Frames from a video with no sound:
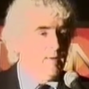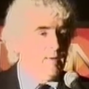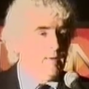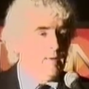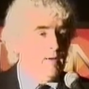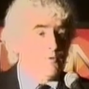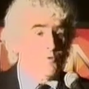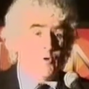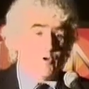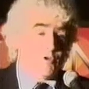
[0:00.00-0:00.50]

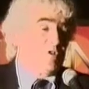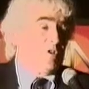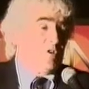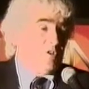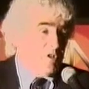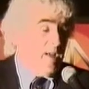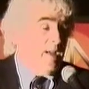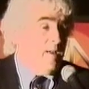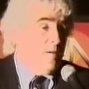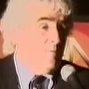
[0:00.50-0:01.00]
And of course, their
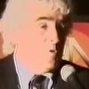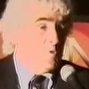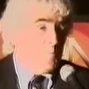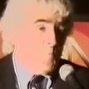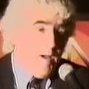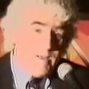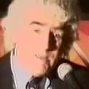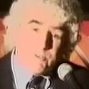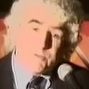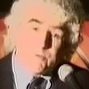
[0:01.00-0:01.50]
second
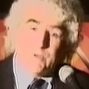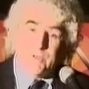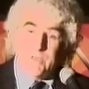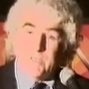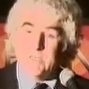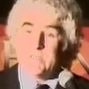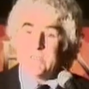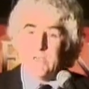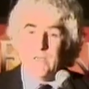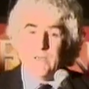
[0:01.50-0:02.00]
response to it
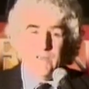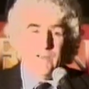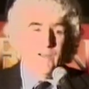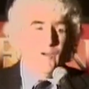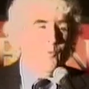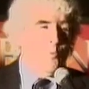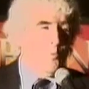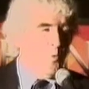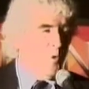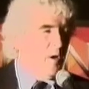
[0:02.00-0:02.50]
is,
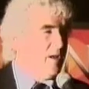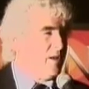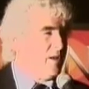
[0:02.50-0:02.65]
what a